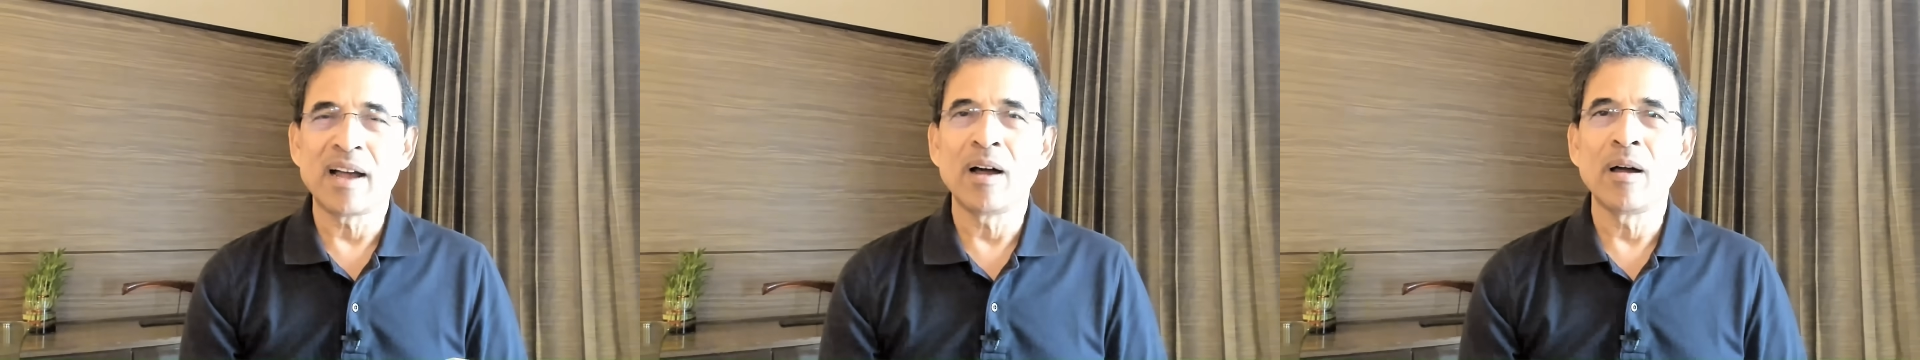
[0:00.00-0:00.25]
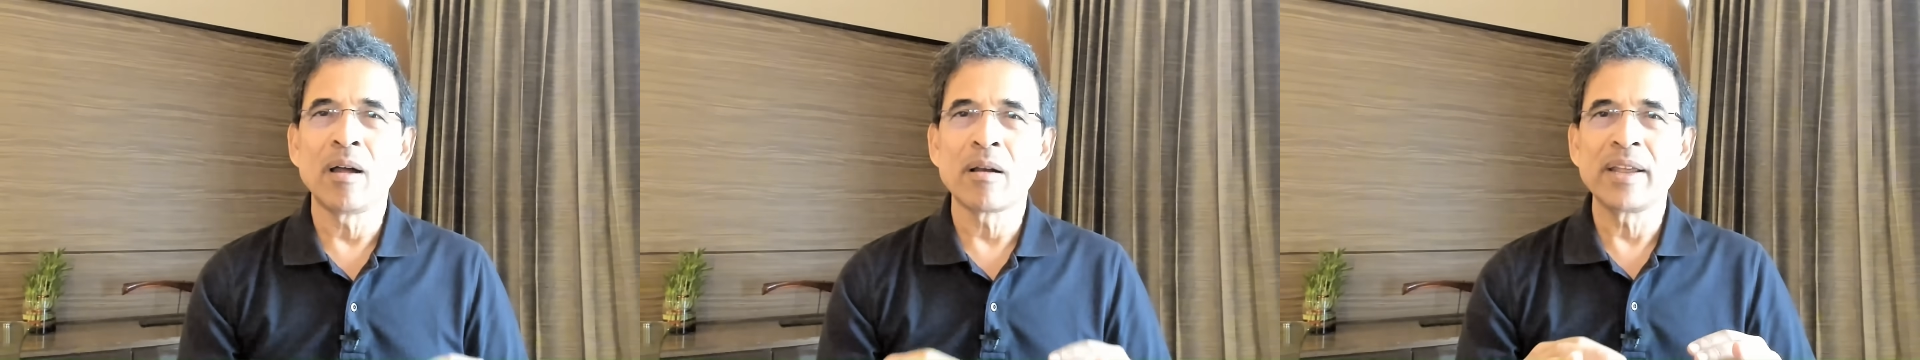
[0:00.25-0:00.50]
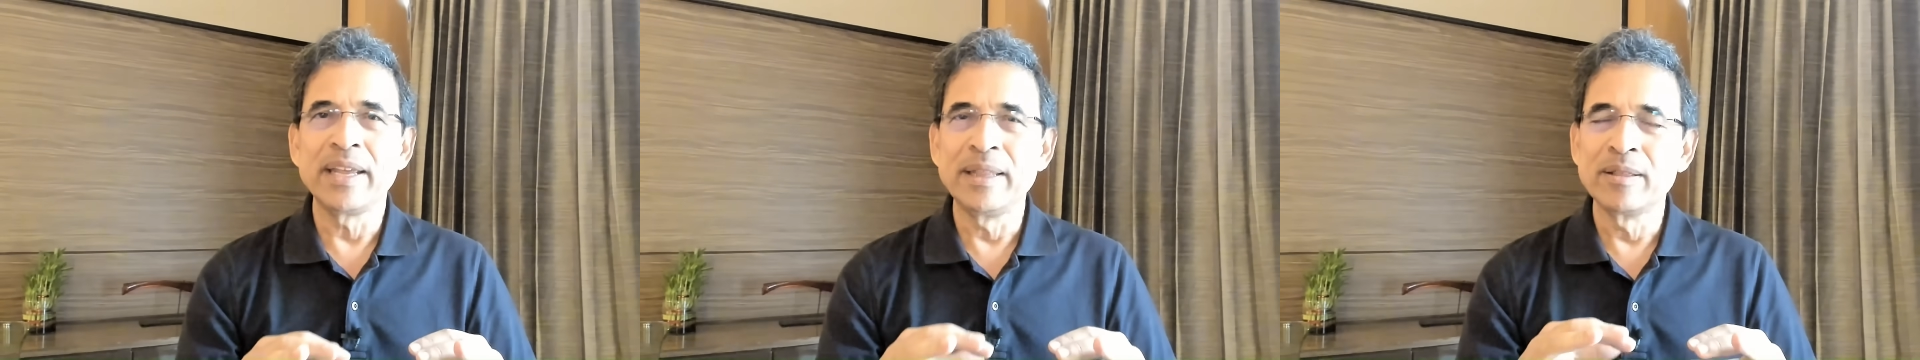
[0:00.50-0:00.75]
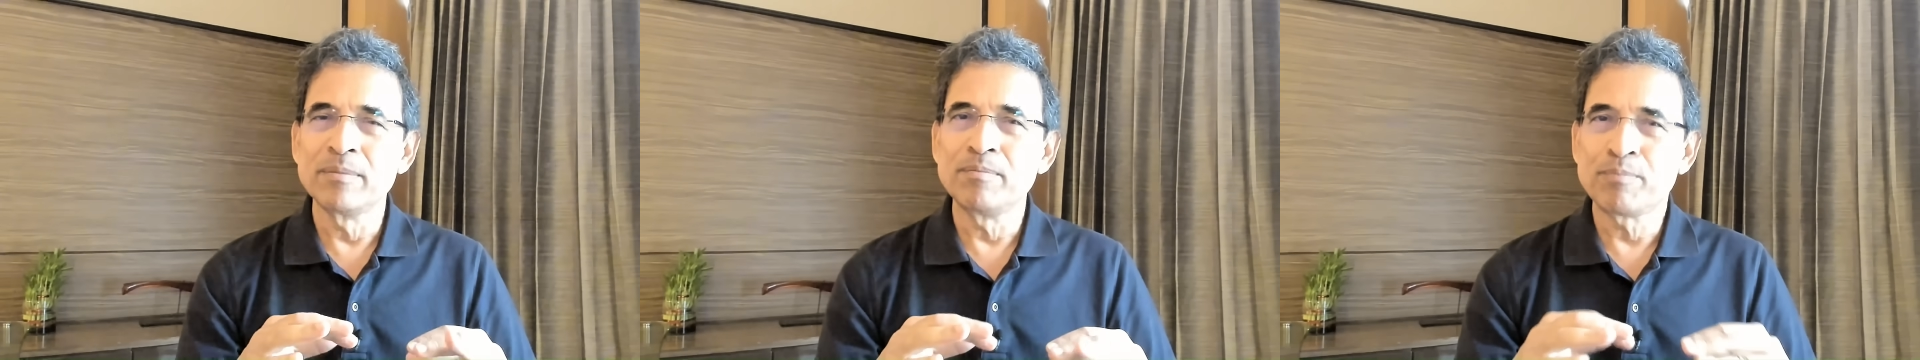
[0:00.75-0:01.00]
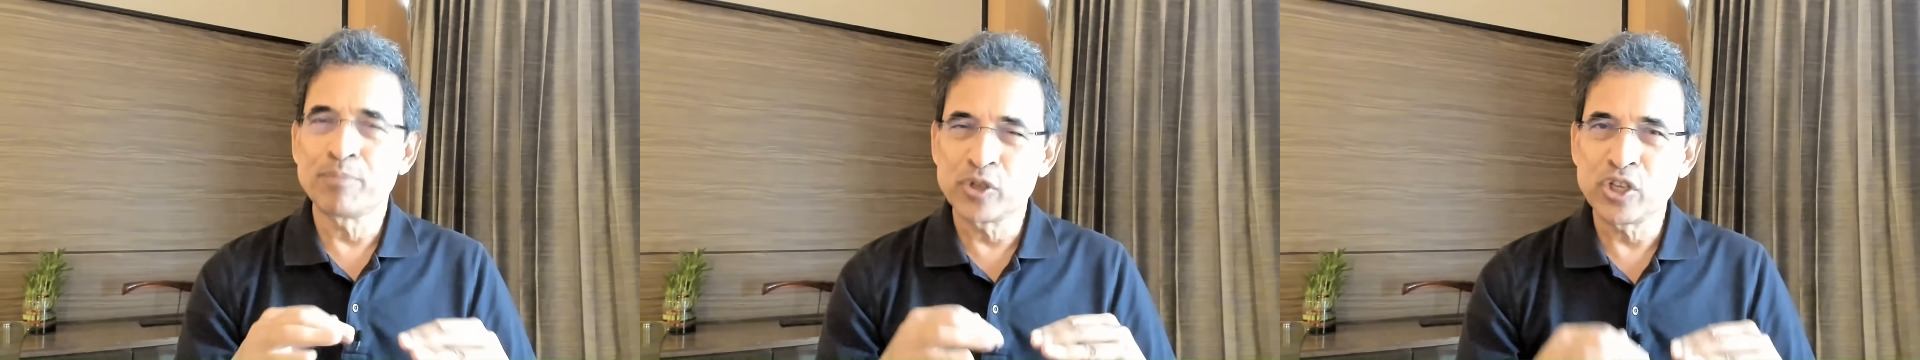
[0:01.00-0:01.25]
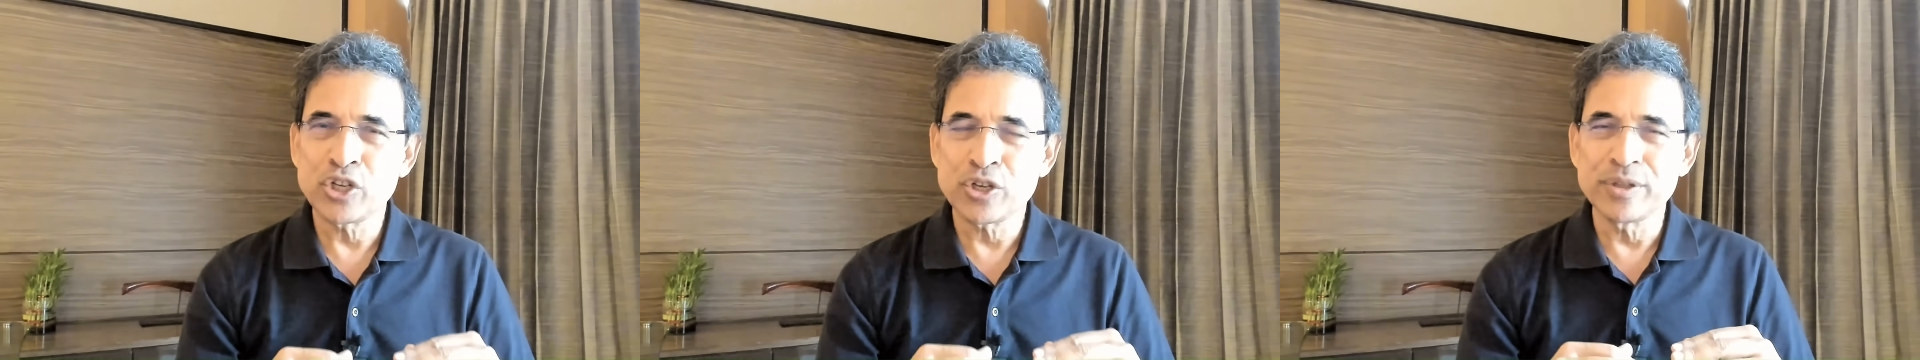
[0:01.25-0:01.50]
are in
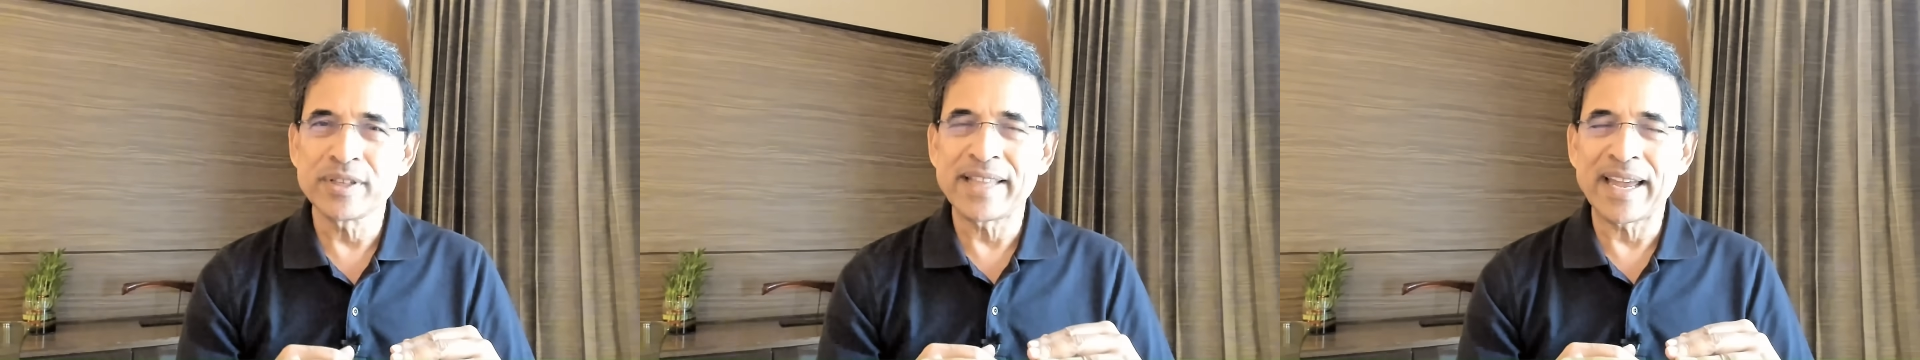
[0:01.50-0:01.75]
positions